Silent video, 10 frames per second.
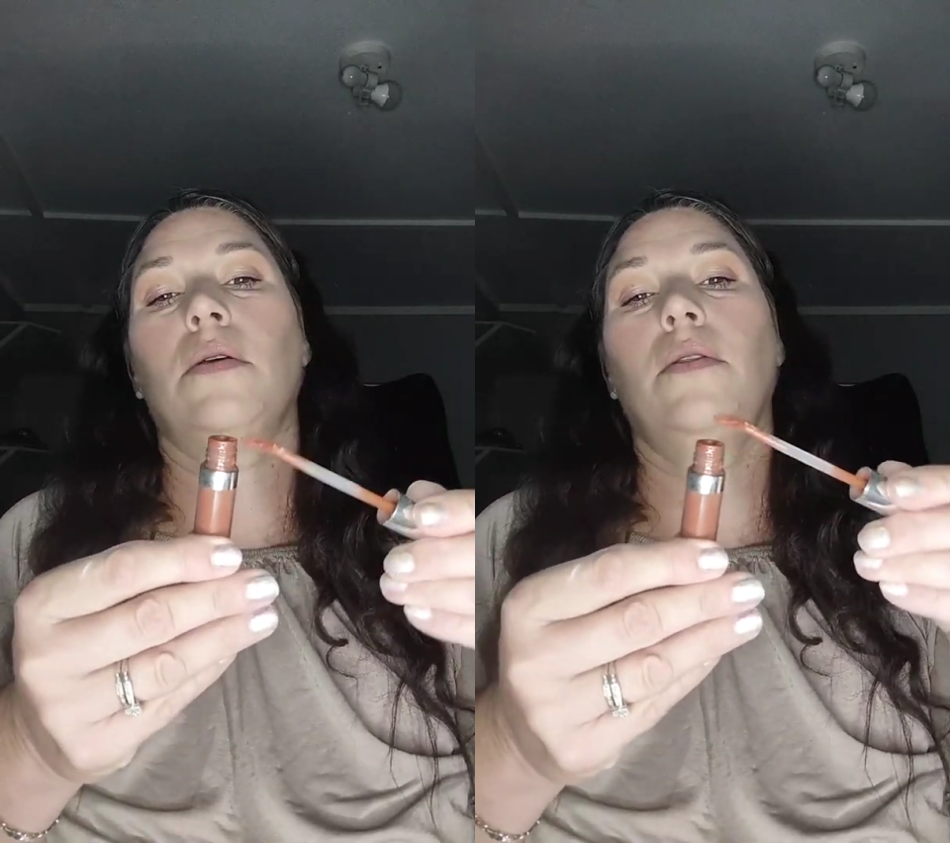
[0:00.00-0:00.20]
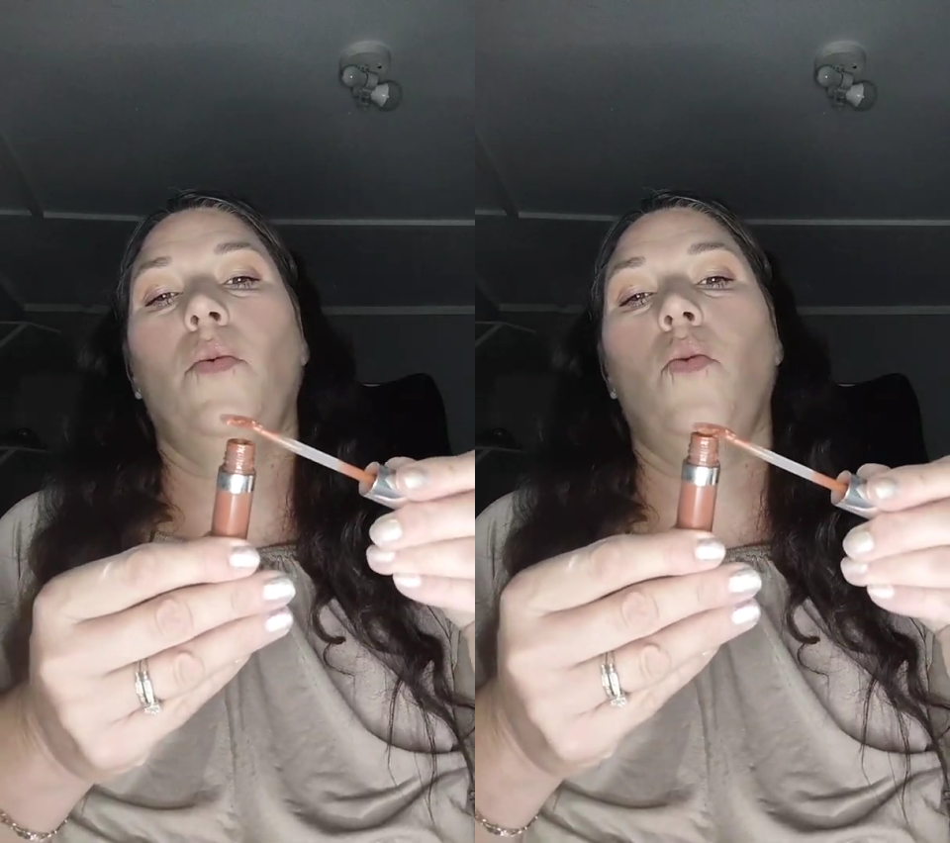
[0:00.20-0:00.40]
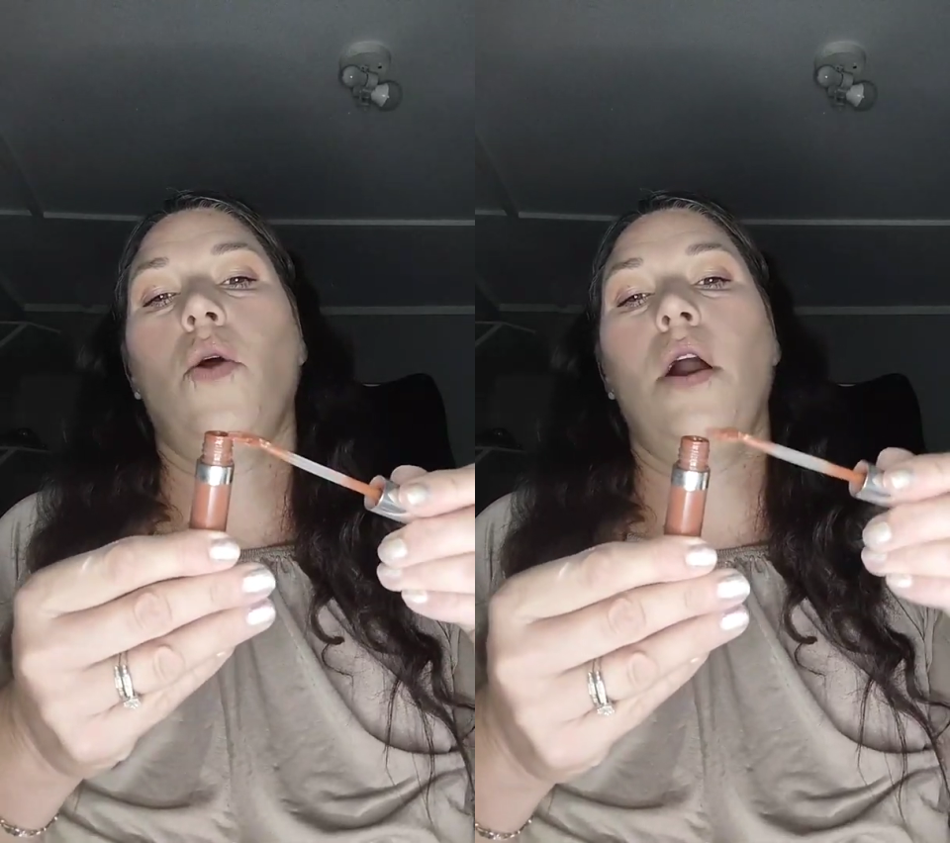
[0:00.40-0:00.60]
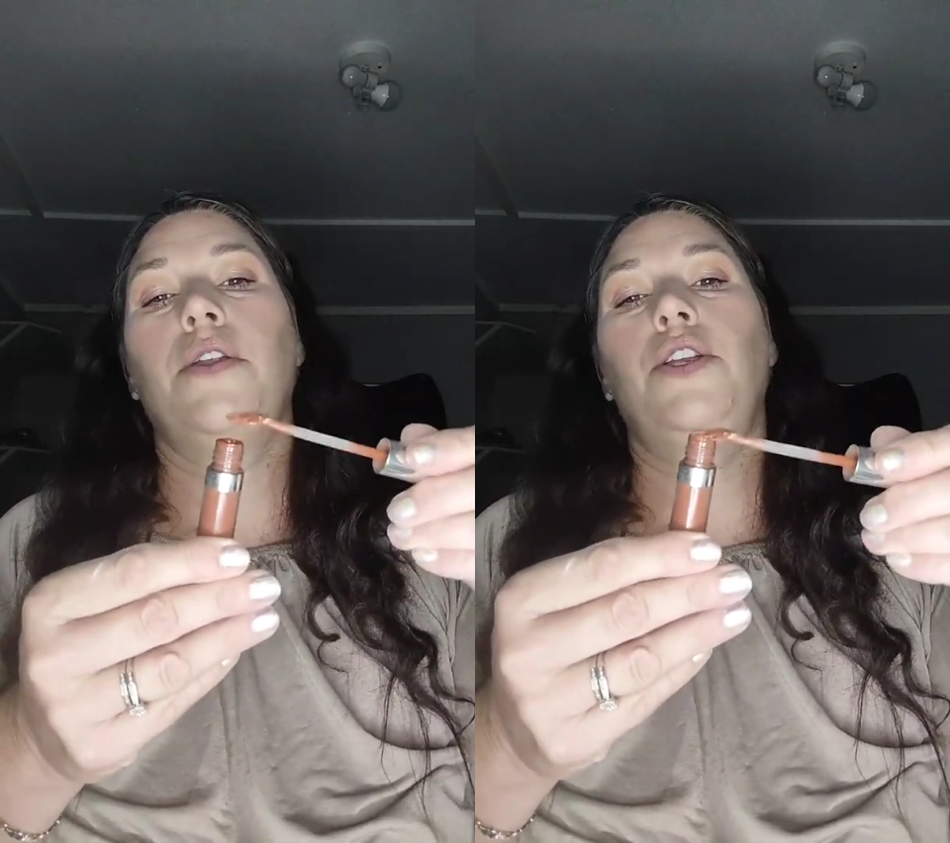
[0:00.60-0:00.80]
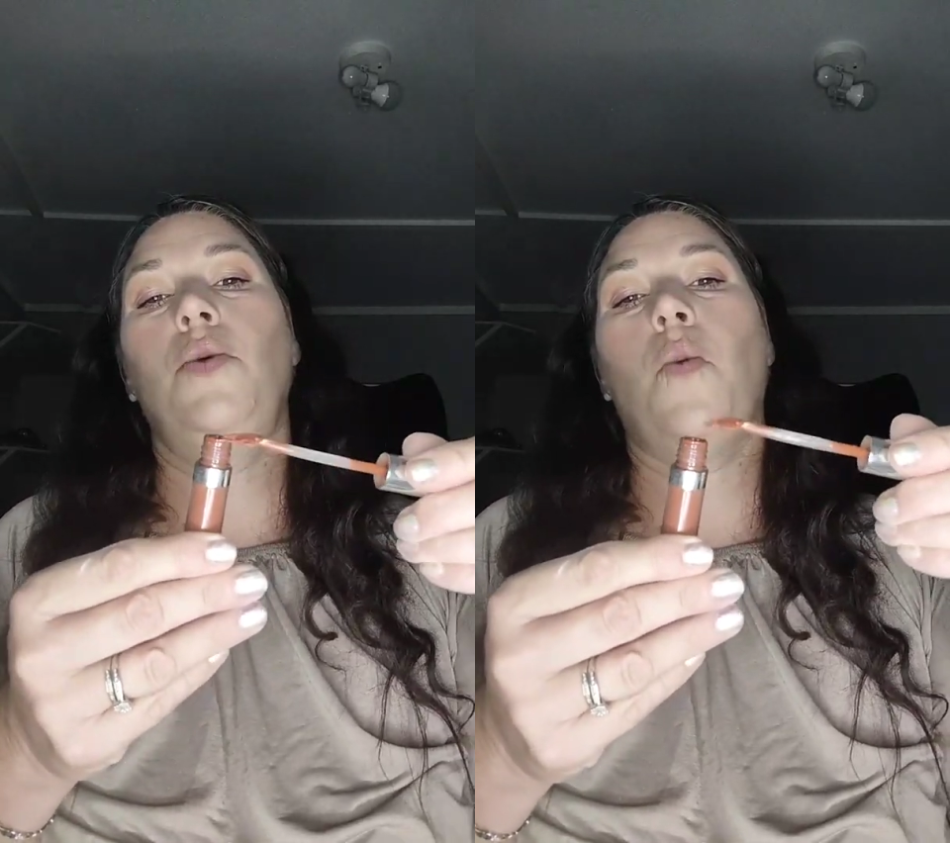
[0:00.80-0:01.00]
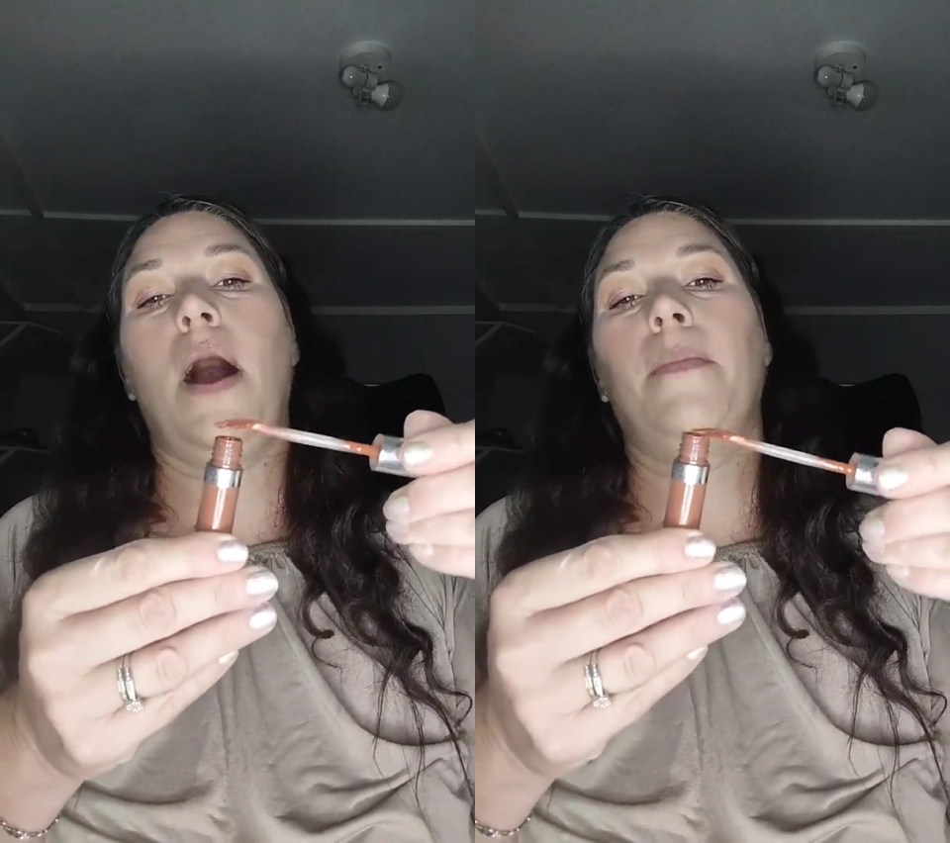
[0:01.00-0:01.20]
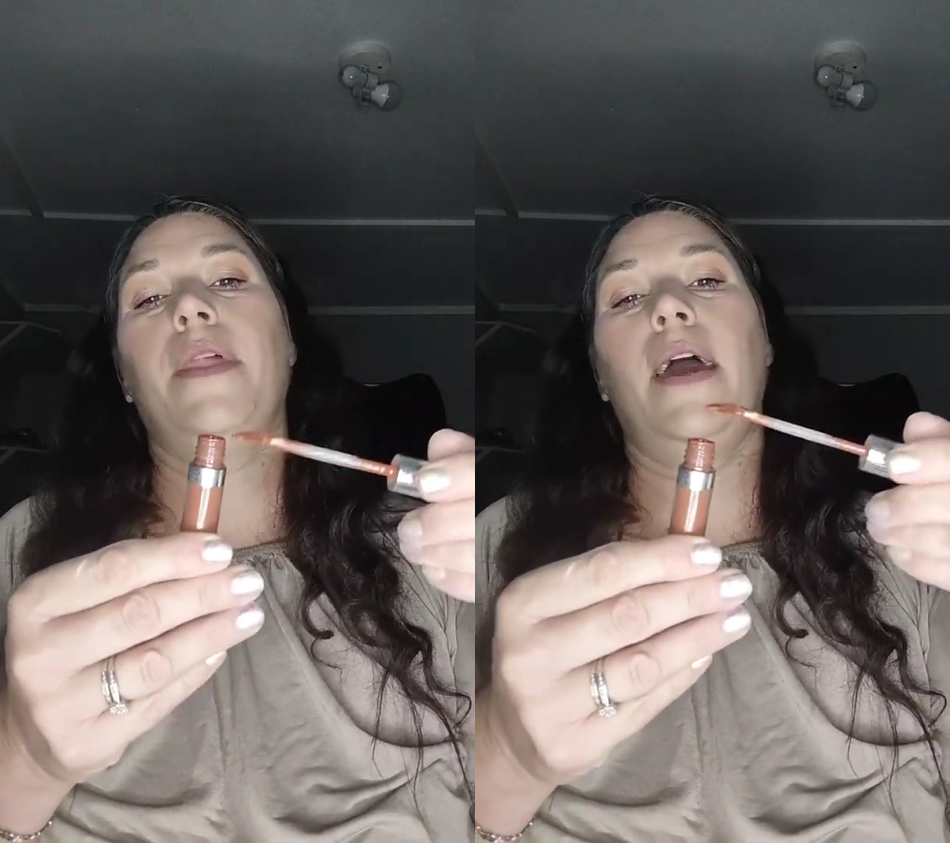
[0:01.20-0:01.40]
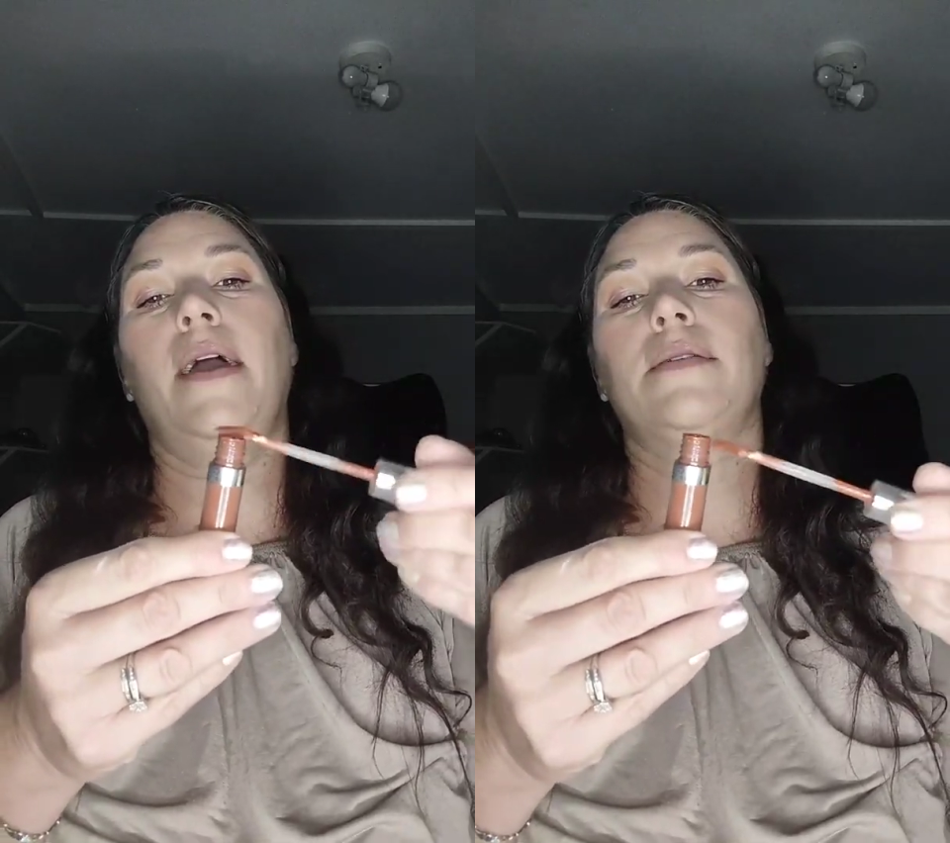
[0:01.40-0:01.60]
the wand, you wipe
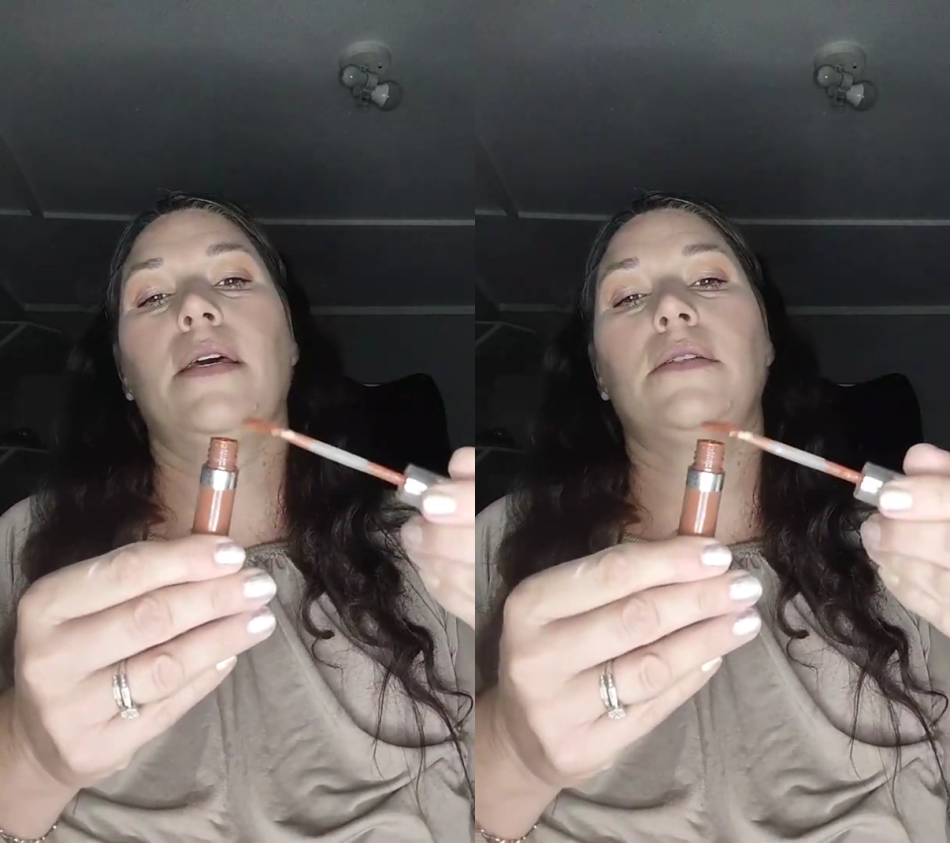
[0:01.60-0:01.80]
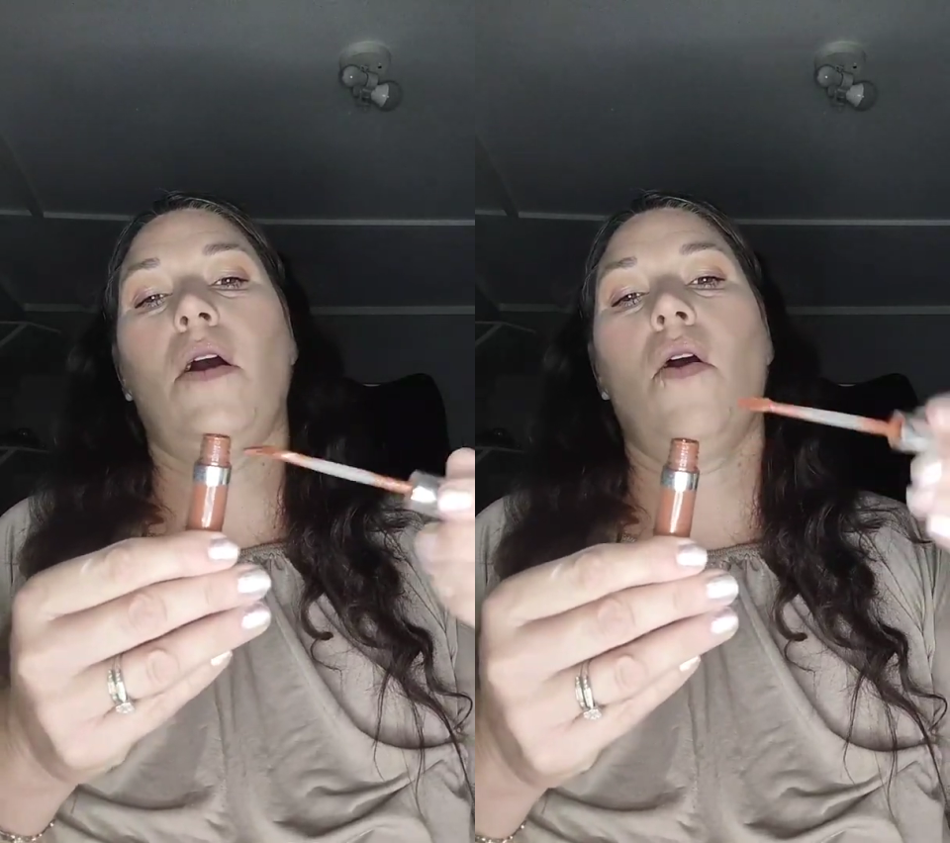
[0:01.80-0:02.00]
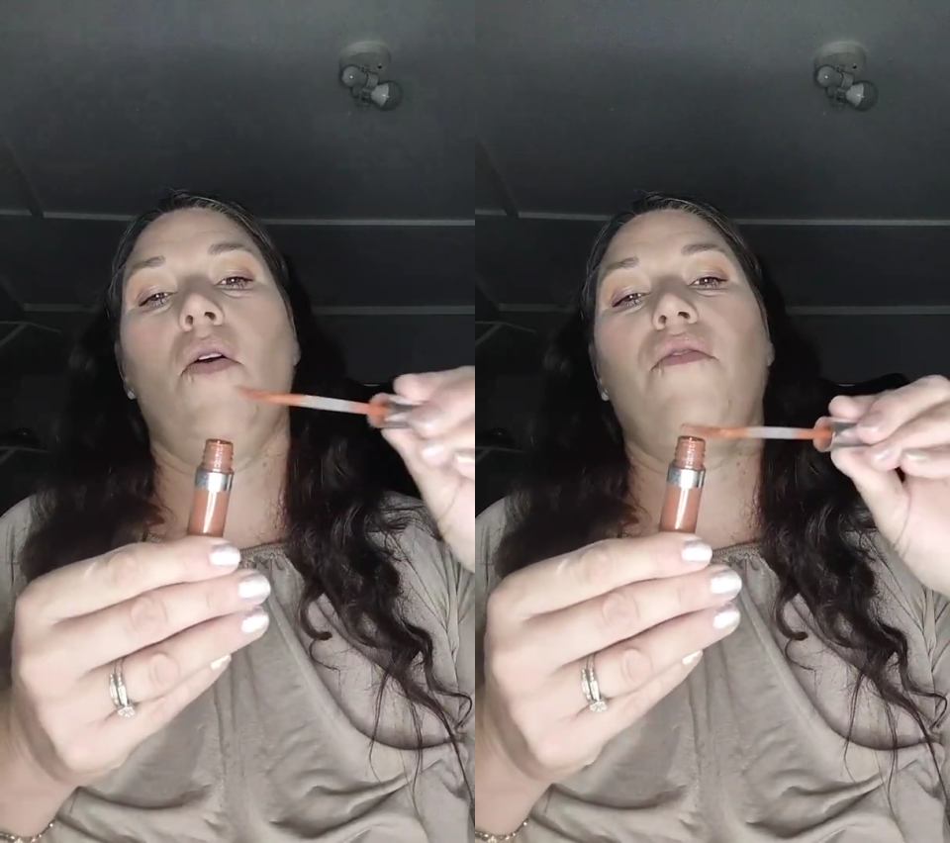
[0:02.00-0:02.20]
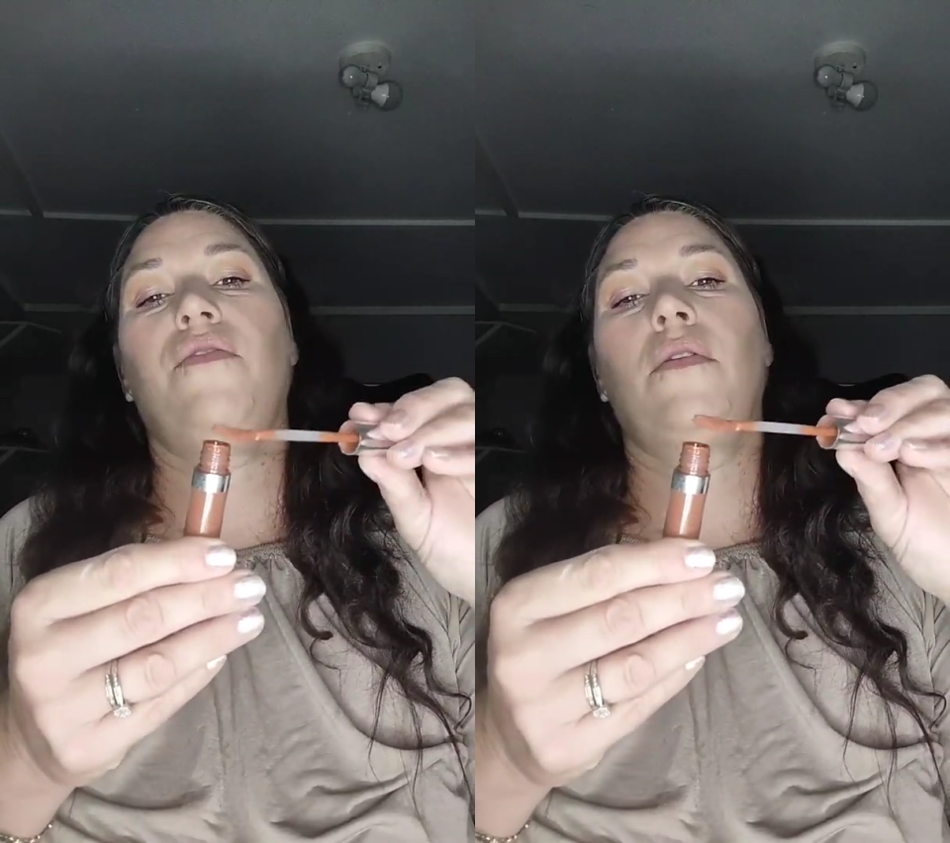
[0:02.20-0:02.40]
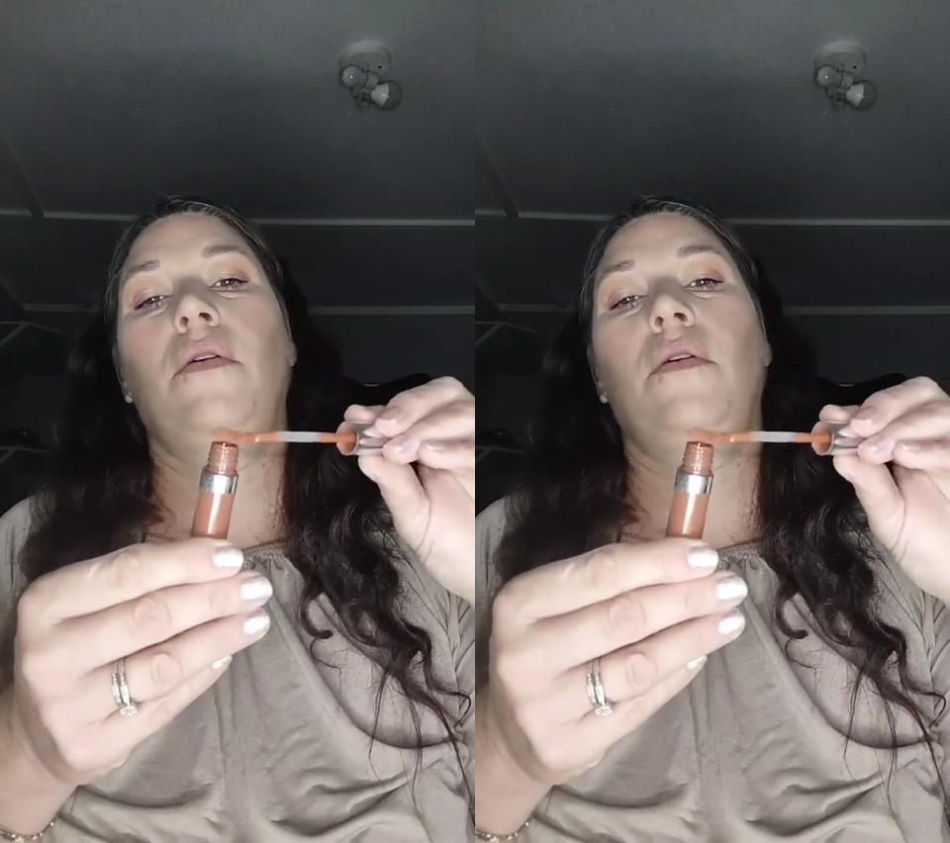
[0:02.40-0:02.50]
the excess off.